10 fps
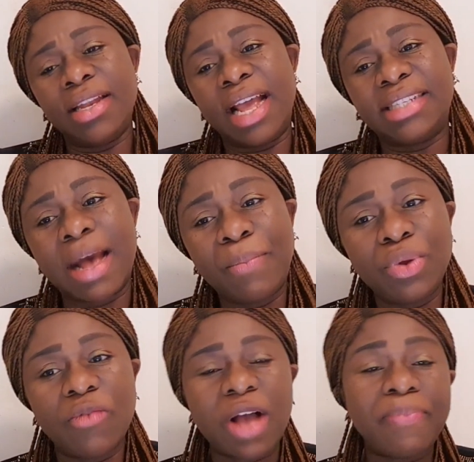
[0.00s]
The
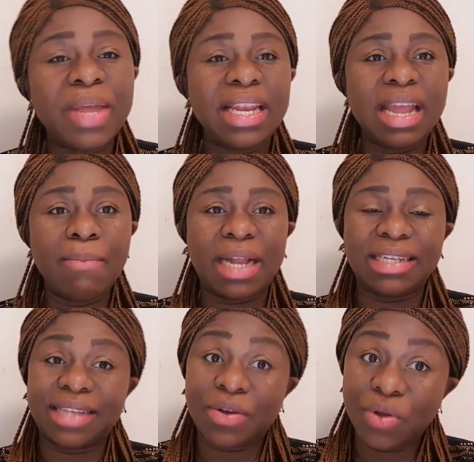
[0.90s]
example of Captain Naaman,
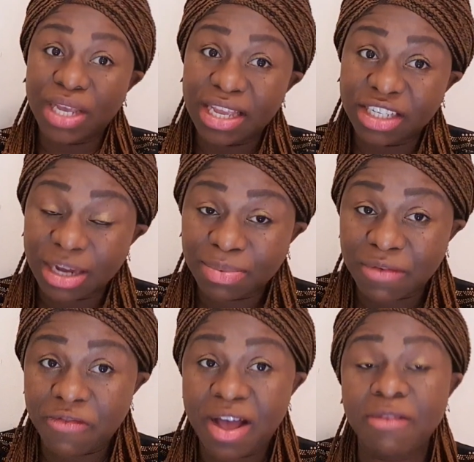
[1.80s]
2 Kings
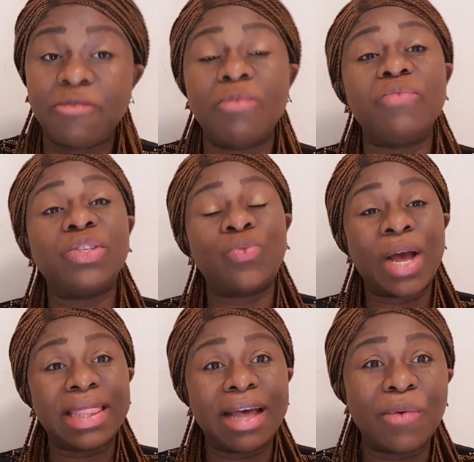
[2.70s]
chapter 5 from verse
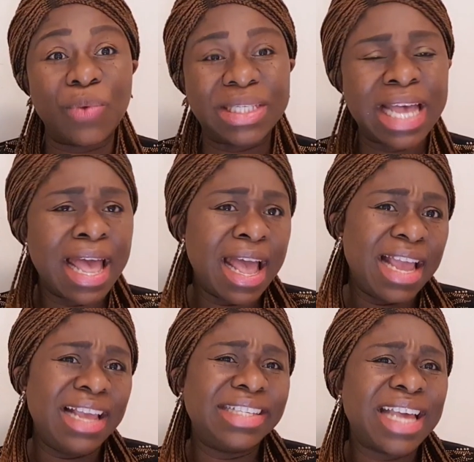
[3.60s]
1 downwards.
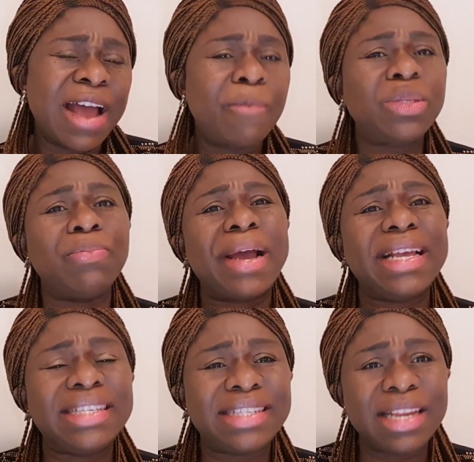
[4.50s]
He is helped by
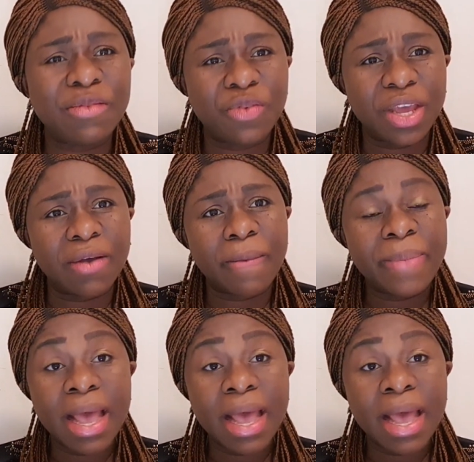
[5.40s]
a slave girl